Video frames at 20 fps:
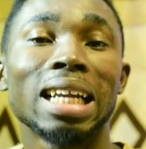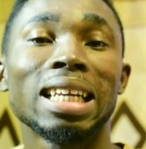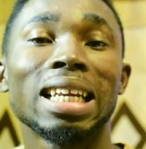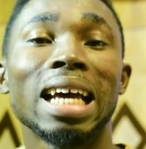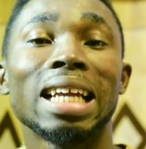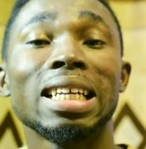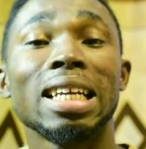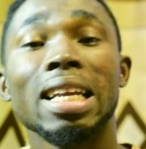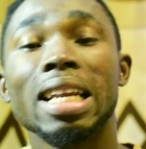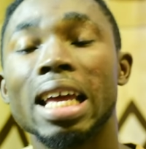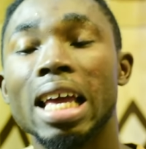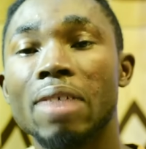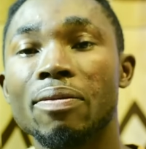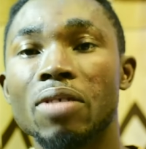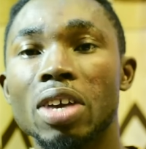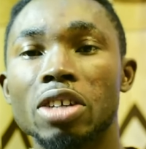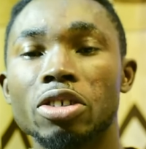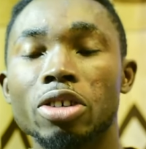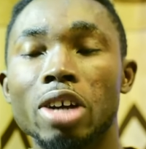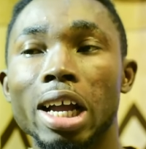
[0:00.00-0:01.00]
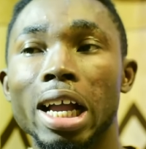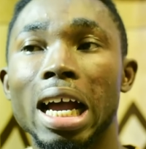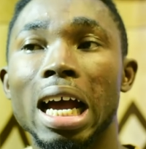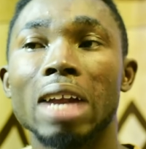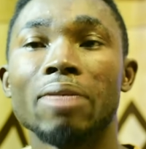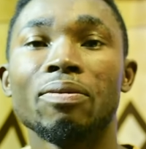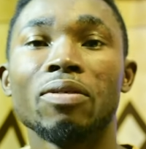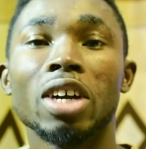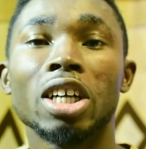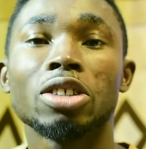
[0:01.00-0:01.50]
Now, then a virtual
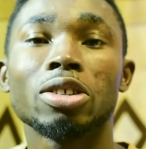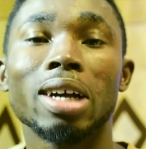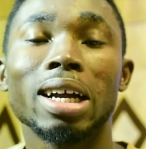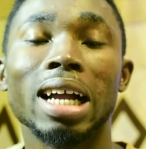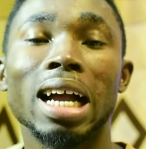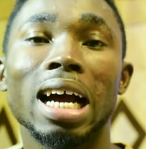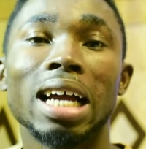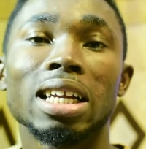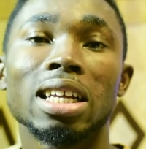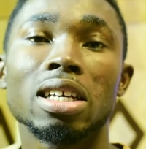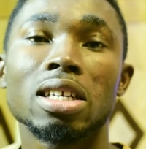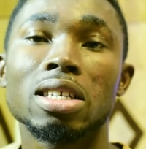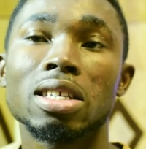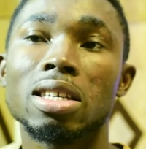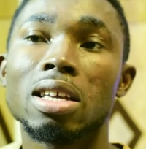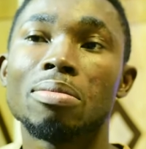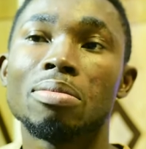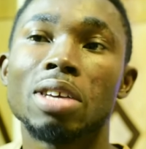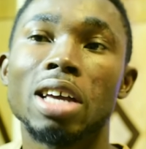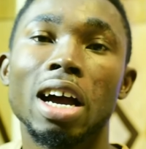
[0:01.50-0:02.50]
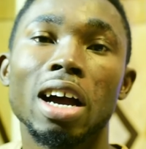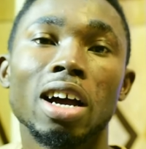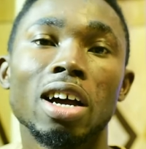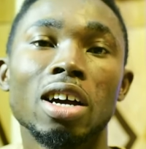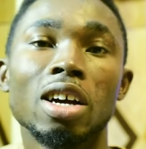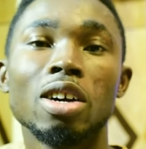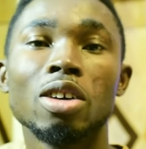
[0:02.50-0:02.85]
card. Virtual card is Sebia.